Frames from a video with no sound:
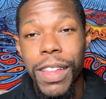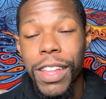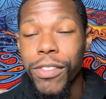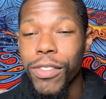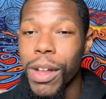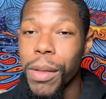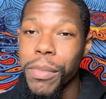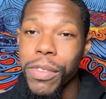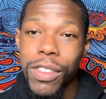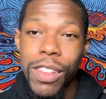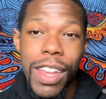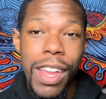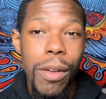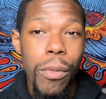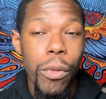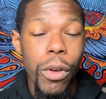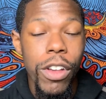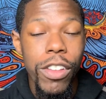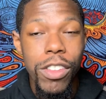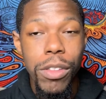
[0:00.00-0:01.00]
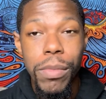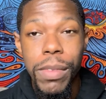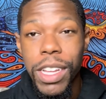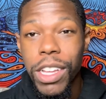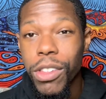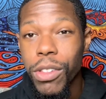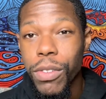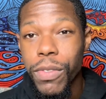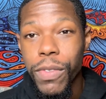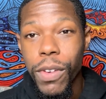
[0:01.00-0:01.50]
That's what I'm saying. Wisdom
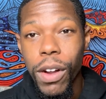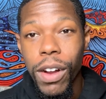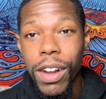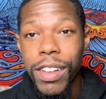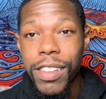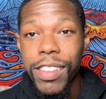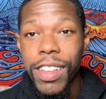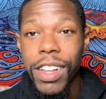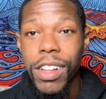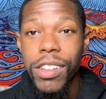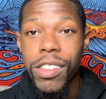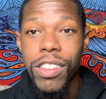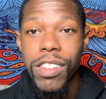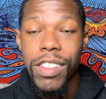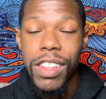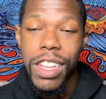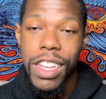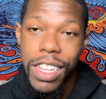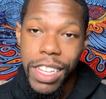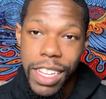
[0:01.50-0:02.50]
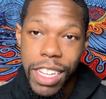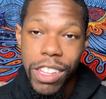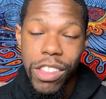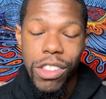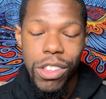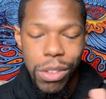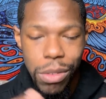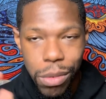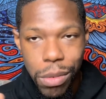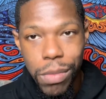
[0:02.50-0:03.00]
gets you far. Intelligence, it
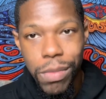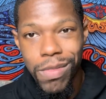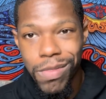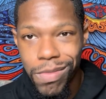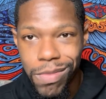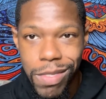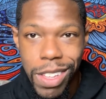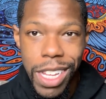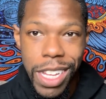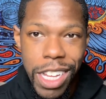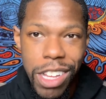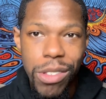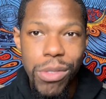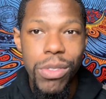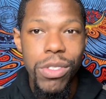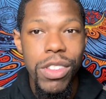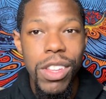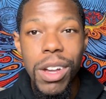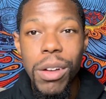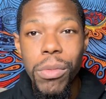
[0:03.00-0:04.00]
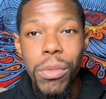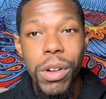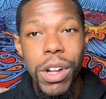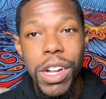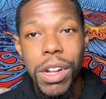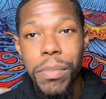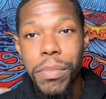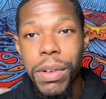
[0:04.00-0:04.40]
gets you, it gets you somewhere.